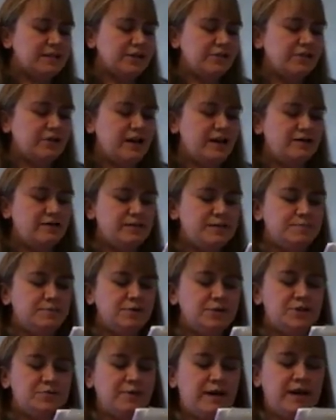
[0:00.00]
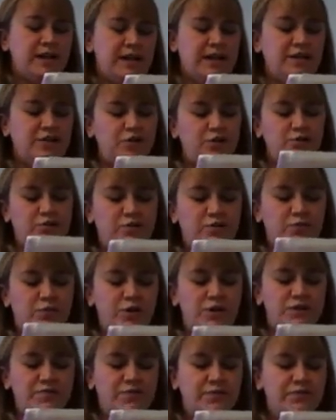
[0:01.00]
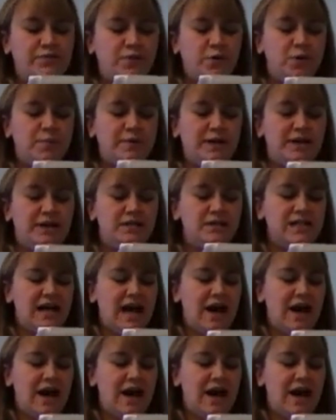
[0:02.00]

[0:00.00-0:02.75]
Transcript: on the ground is pushed by an 8 Newton force for 4 meters.